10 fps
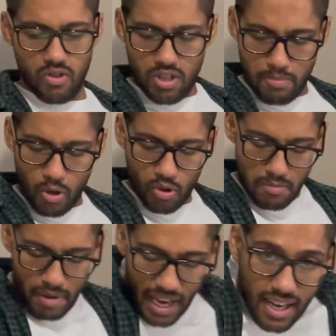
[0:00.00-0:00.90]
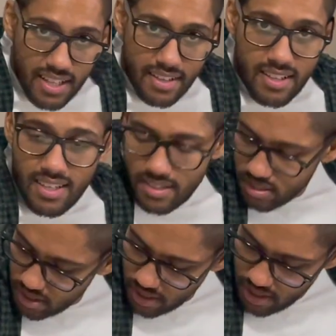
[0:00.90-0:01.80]
pulling back like this,
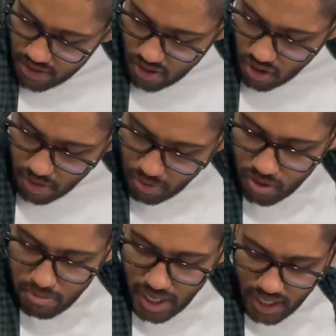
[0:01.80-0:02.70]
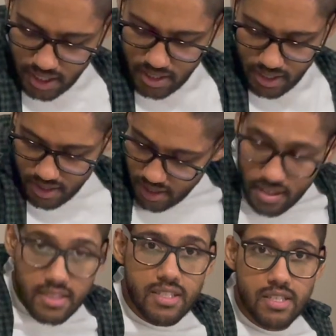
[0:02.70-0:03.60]
and they're not pulling back like
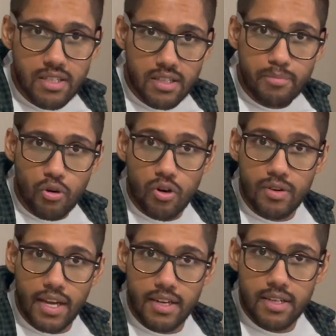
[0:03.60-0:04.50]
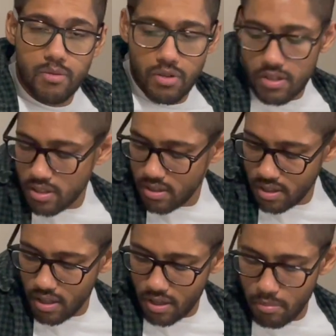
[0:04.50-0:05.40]
this pronated with
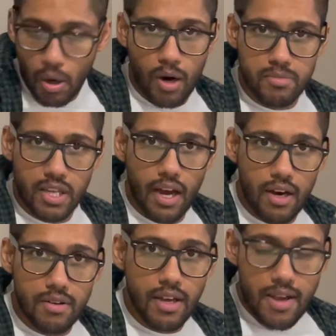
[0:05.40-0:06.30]
their palms down,